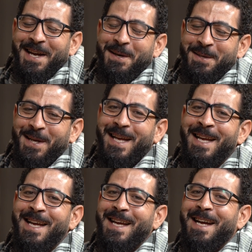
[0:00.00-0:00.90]
Yeah, okay.
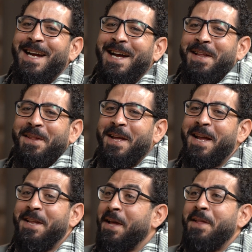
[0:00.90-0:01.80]

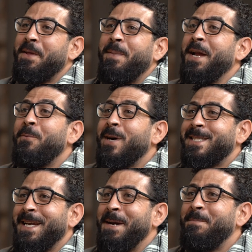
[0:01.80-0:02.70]
The plane
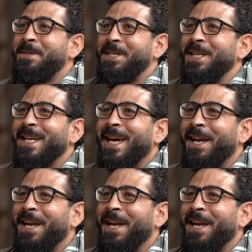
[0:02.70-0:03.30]
was empty,